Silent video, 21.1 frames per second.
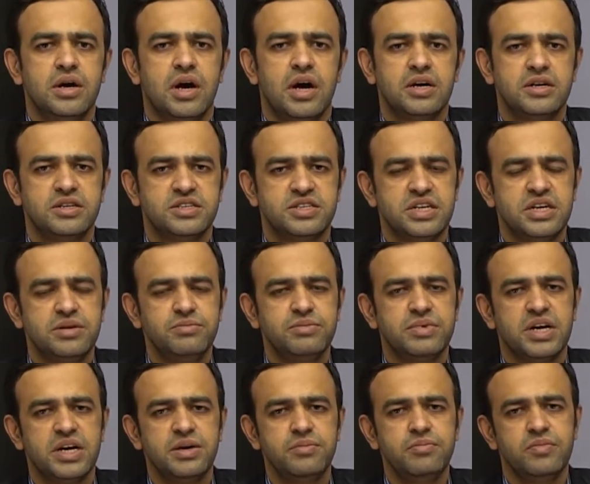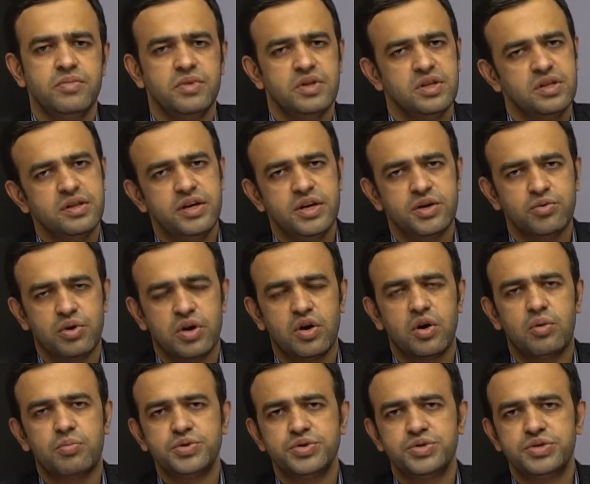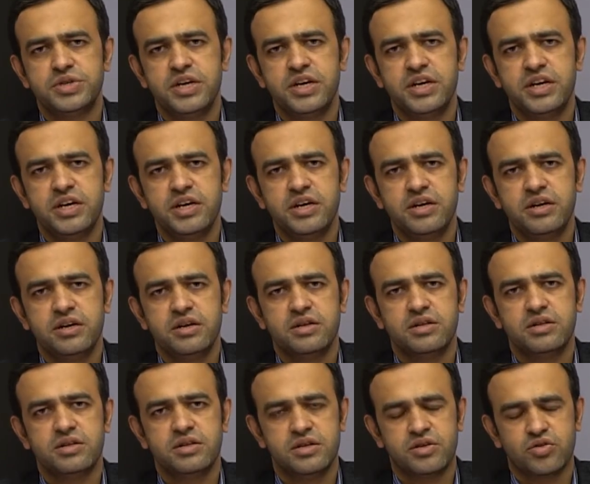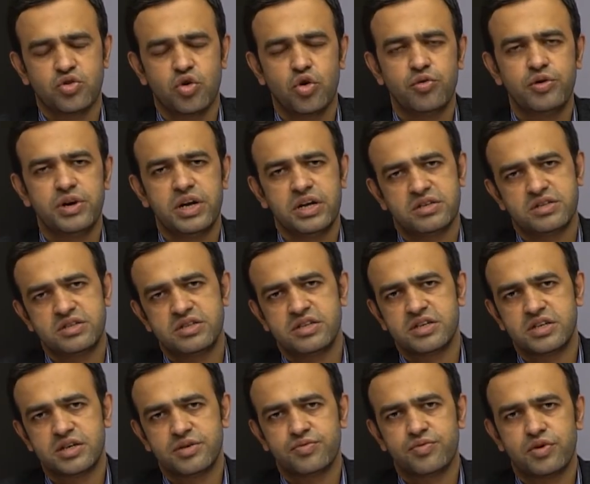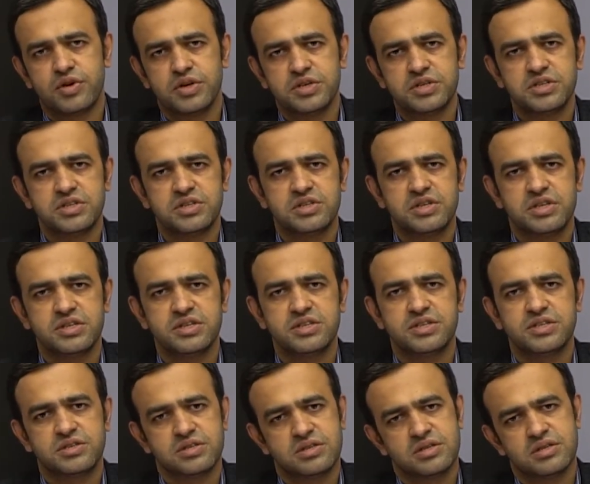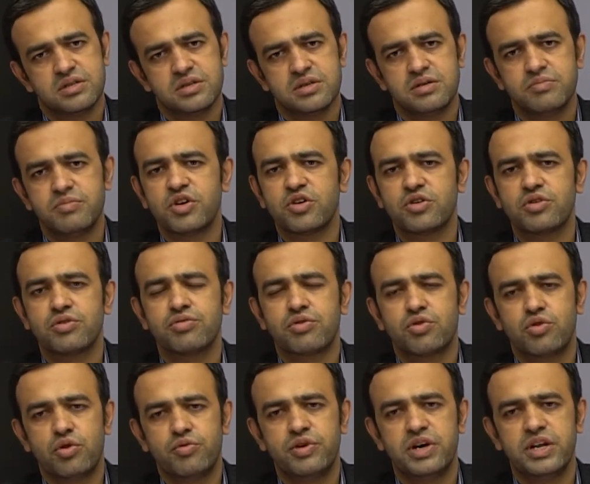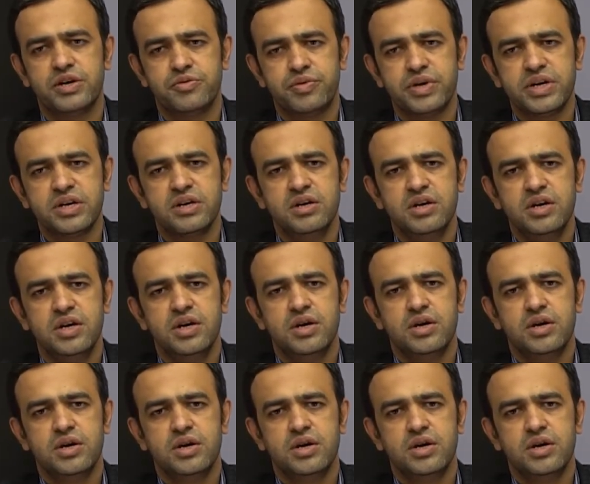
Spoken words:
At the same time, there is one opportunity that COVID has created for us. That is, because of COVID effect,